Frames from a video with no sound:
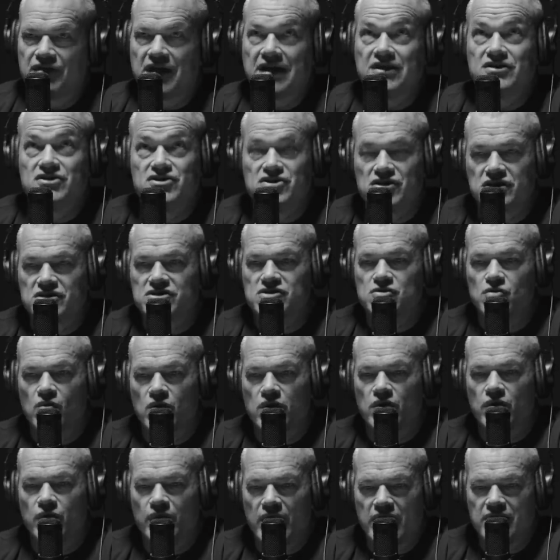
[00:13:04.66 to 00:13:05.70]
They just
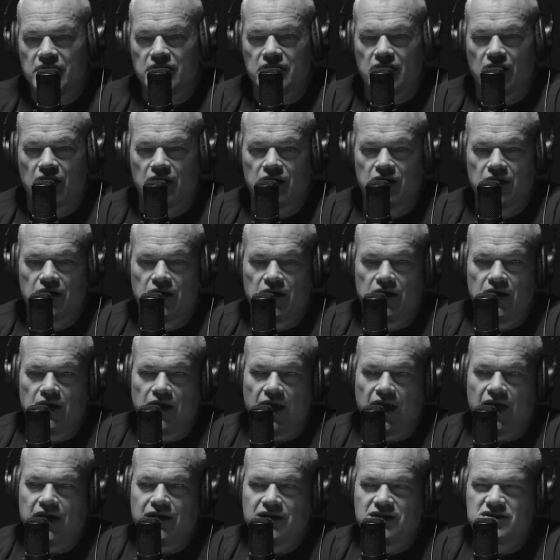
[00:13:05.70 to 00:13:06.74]
weren't ready yet.
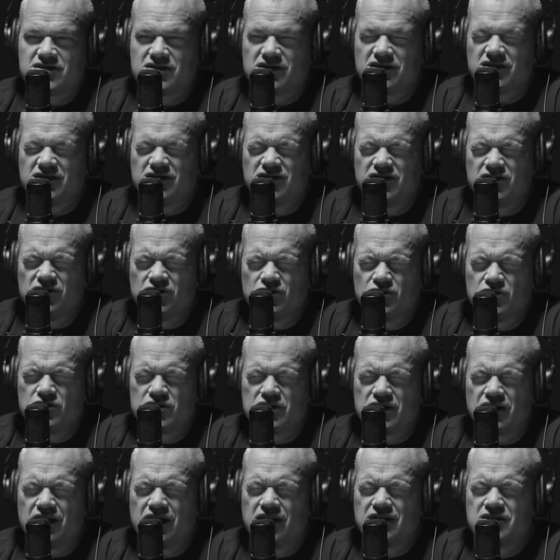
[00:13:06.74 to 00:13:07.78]
And it's a
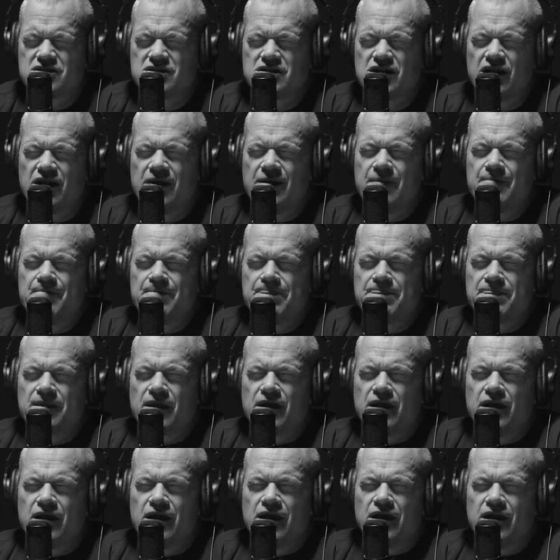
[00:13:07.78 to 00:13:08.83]
huge, it's,
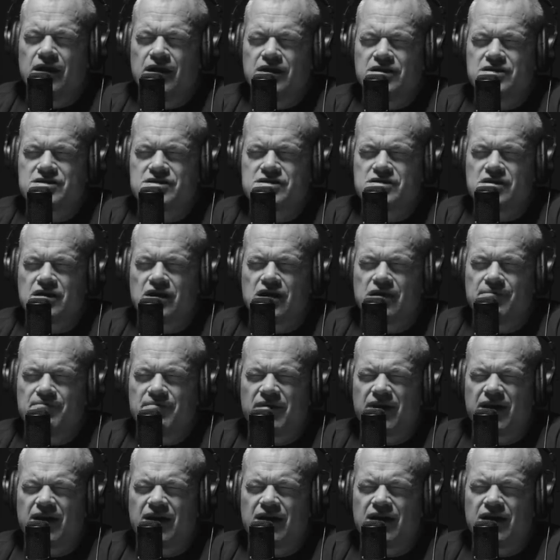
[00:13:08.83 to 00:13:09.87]
it's, um,
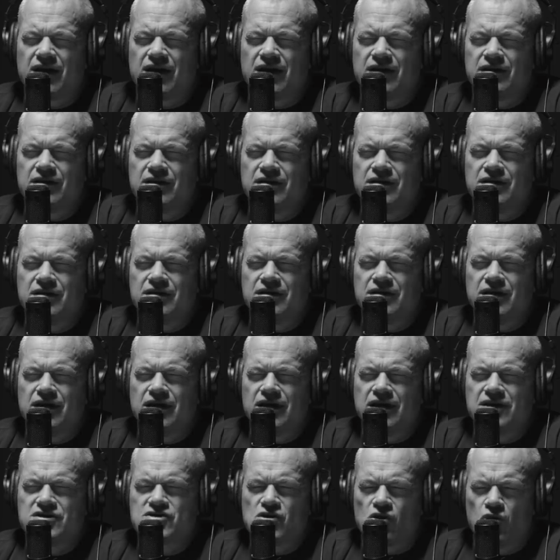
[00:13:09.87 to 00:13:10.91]

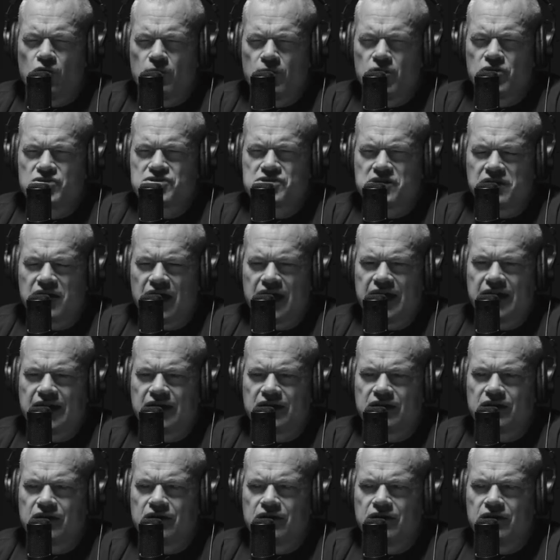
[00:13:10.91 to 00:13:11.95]
it's almost
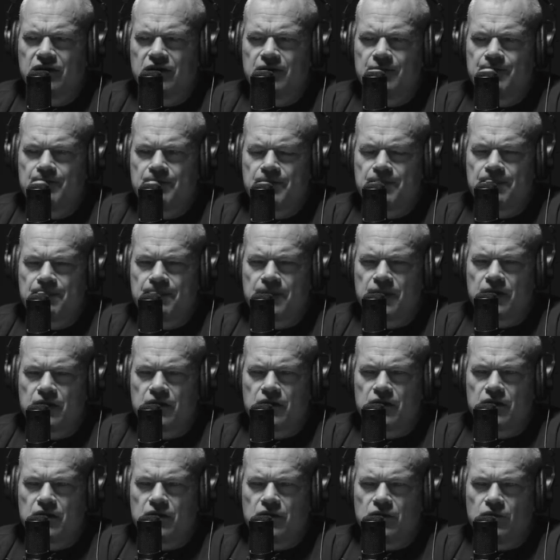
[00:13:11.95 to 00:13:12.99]
like
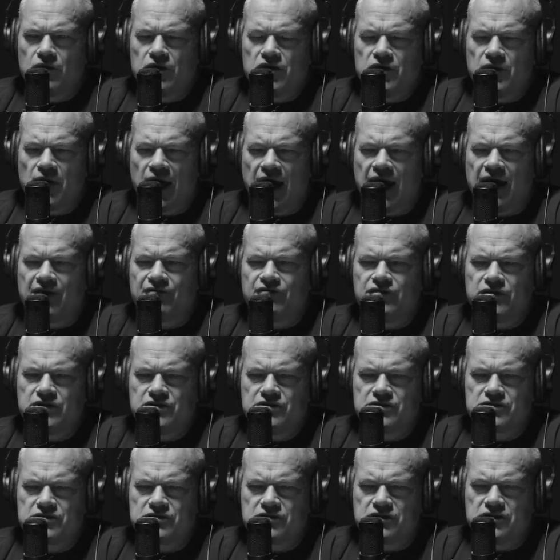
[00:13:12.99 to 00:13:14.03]
when you have
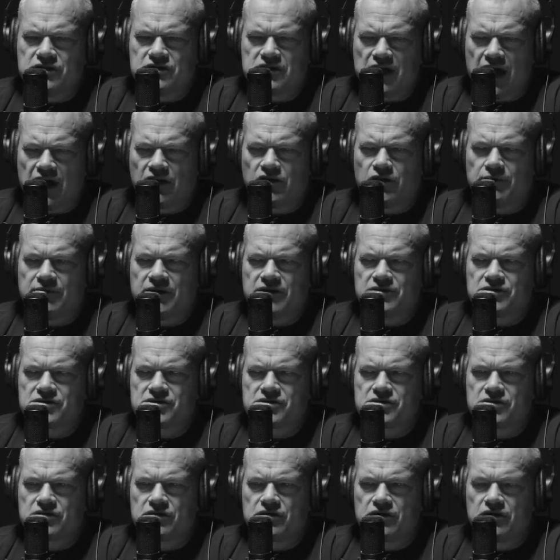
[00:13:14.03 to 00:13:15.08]
these these
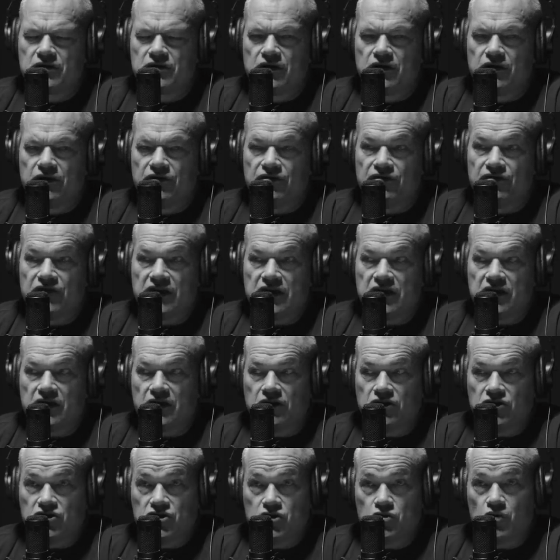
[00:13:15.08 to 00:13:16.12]
elements, the
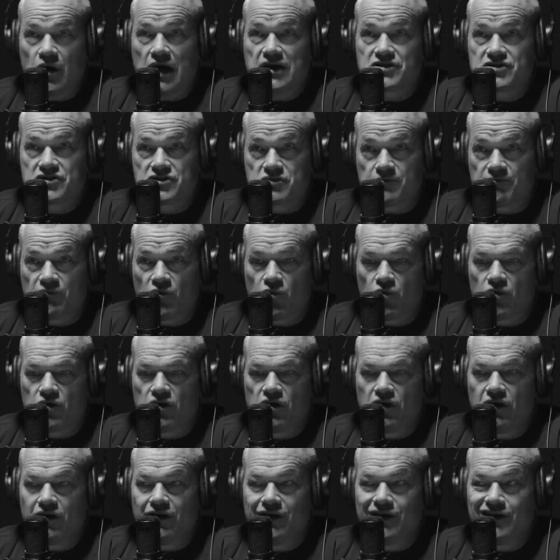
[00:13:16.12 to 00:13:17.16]
U.S.
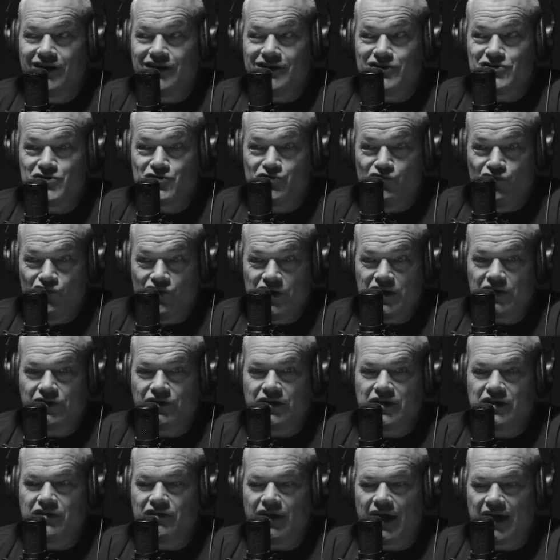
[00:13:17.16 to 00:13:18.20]
support is
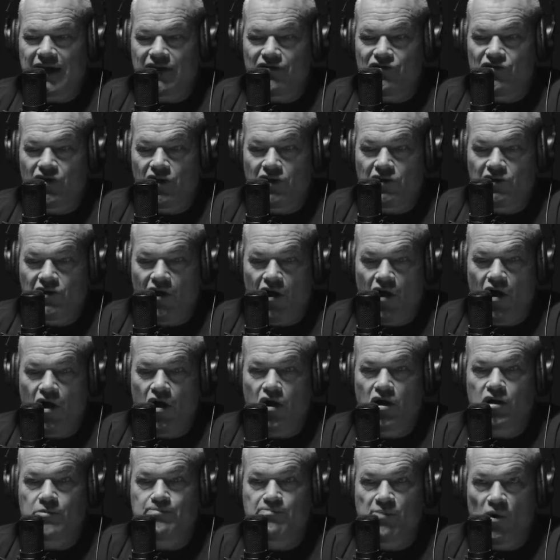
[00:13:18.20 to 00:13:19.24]
really like the
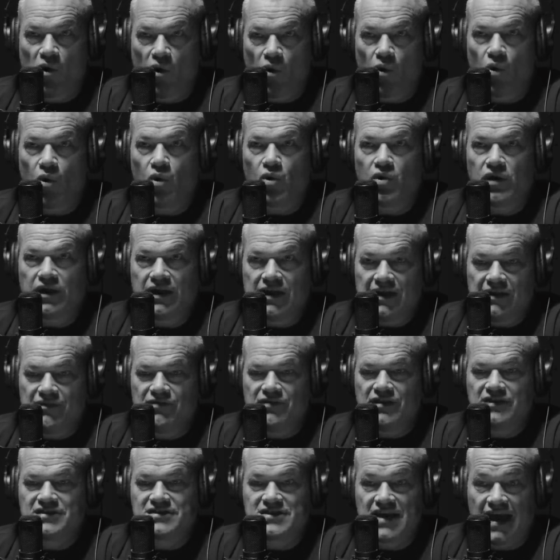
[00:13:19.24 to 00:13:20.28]
long pole in
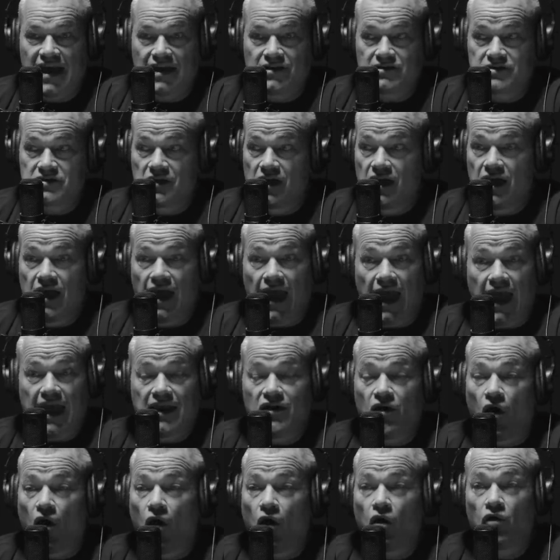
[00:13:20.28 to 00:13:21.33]
the tent,
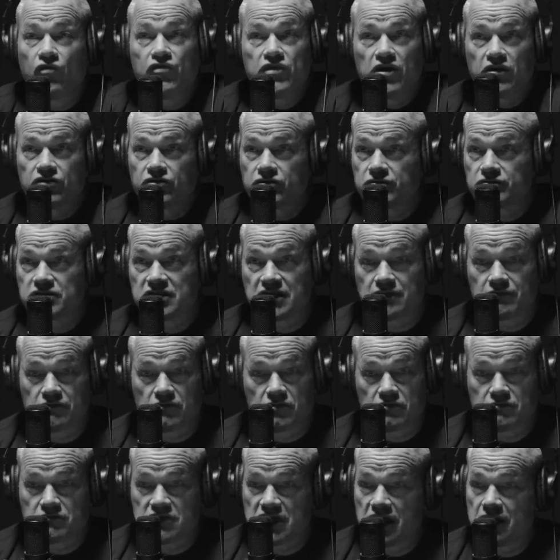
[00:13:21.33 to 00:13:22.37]
and all the other
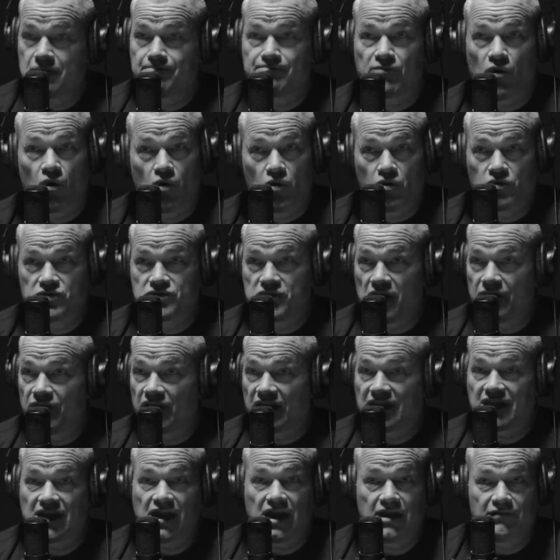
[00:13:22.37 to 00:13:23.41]
tent poles and the
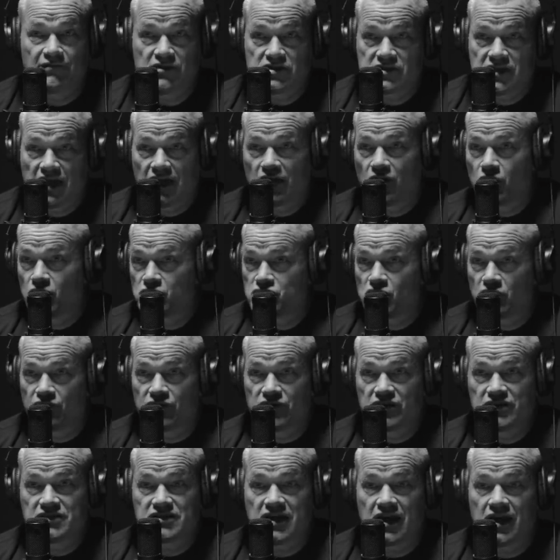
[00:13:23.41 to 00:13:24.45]
canvas that goes over
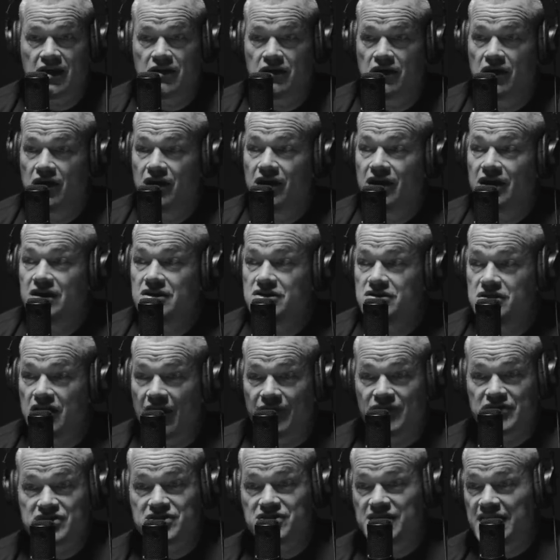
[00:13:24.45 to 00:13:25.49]
the tent is
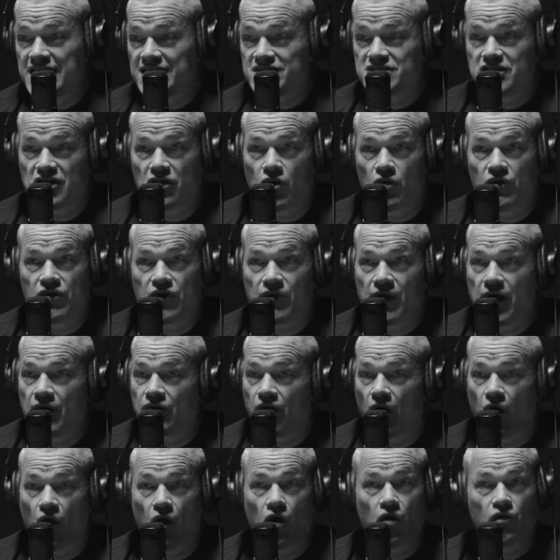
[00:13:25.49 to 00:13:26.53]
and the stakes that go on the ground.
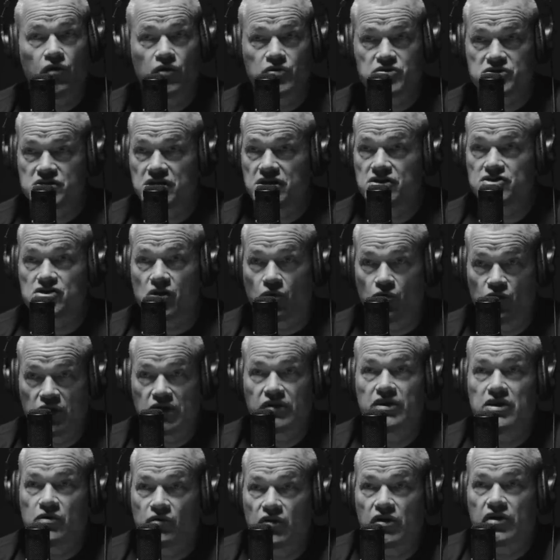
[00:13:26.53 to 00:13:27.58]
All those things are
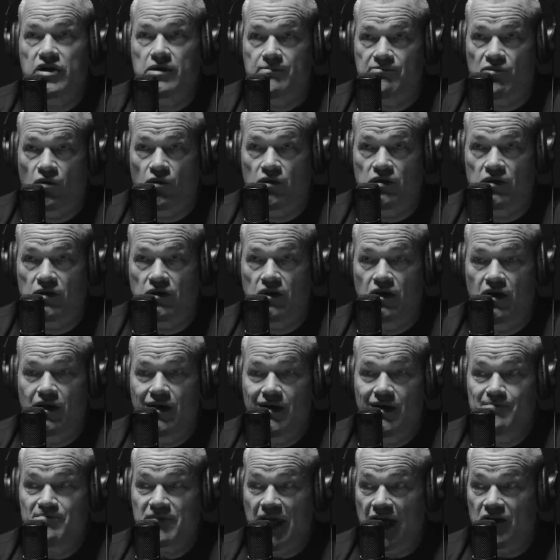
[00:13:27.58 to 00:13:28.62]
really really important,
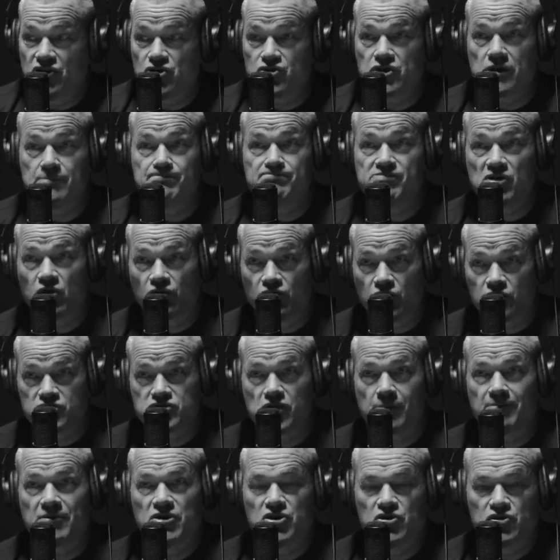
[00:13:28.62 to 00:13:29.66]
and you can build those
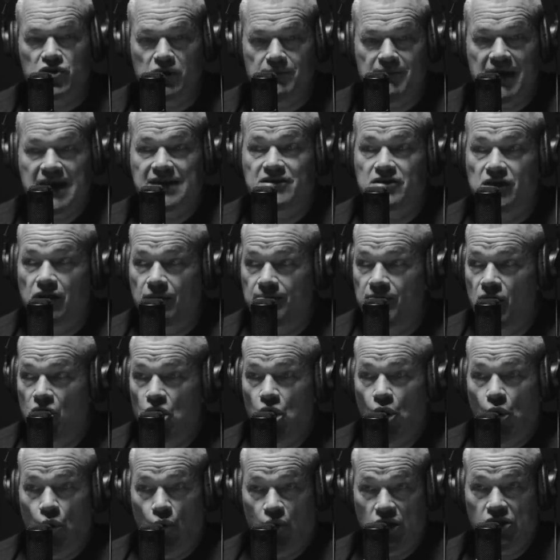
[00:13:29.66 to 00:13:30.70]
up and you can make them
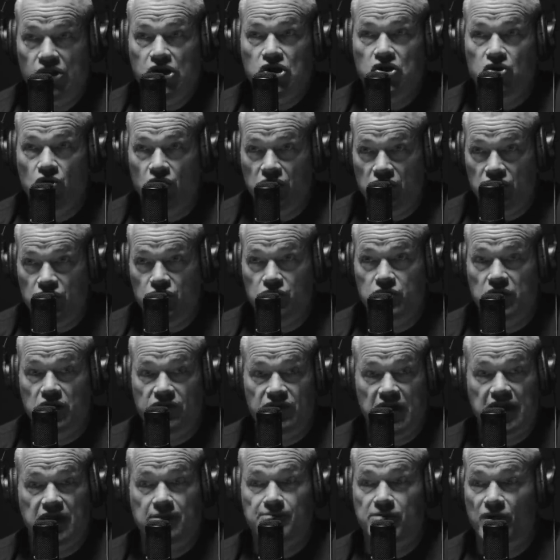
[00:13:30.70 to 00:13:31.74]
really good, and you can,
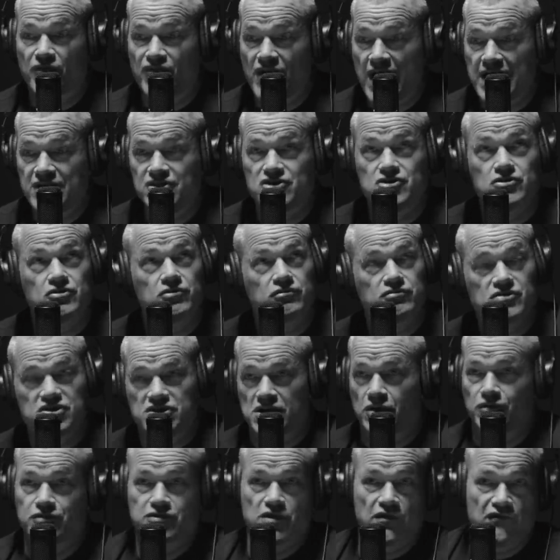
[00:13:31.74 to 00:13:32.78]
they can provide you
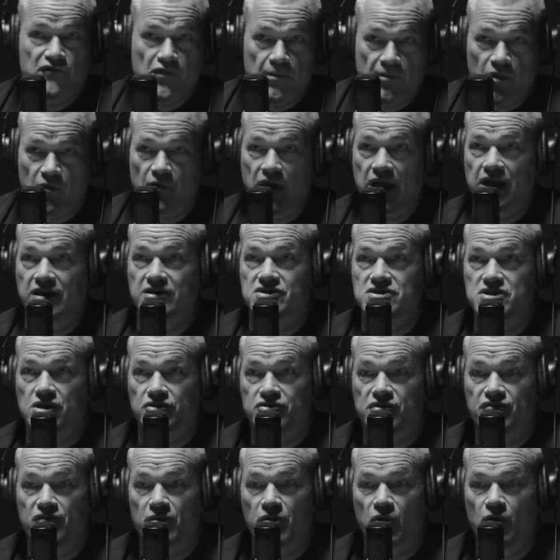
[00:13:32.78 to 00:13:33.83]
shelter from the rain and
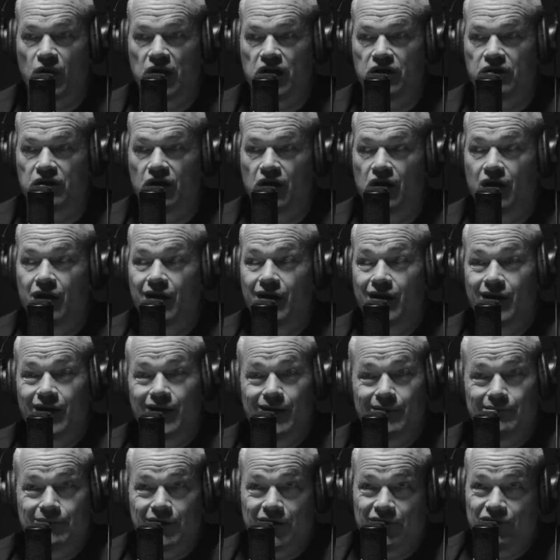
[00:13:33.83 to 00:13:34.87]
shelter from the wind.
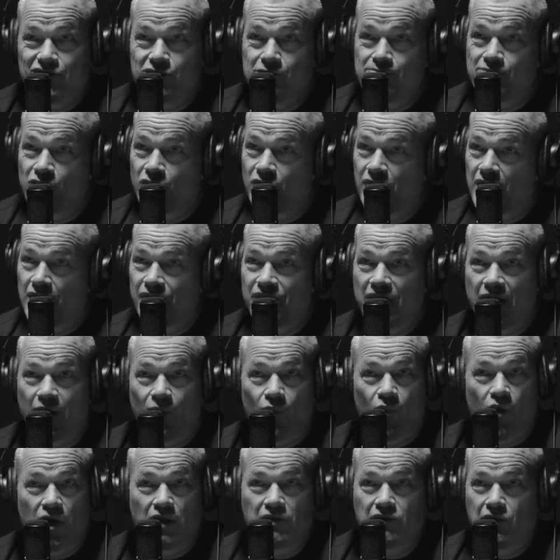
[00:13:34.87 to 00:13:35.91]
But if you pull out that
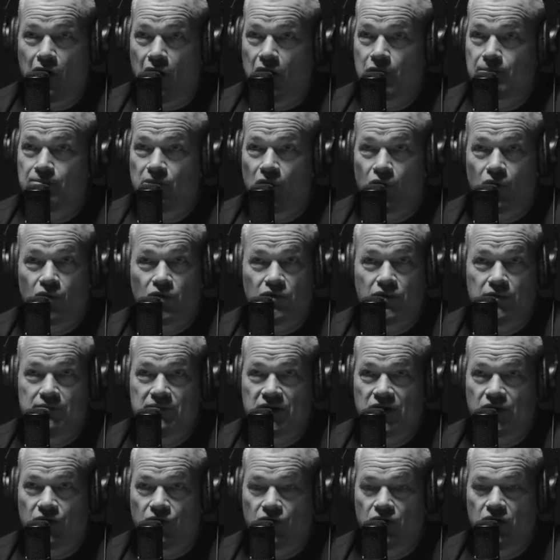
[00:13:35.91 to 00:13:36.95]
one long pole in the
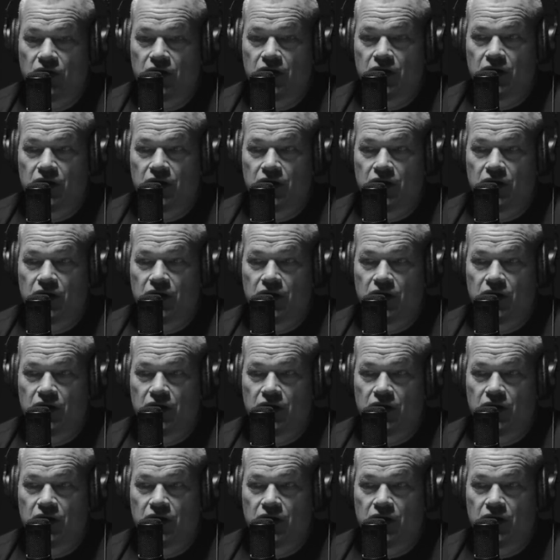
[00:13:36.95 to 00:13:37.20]
middle,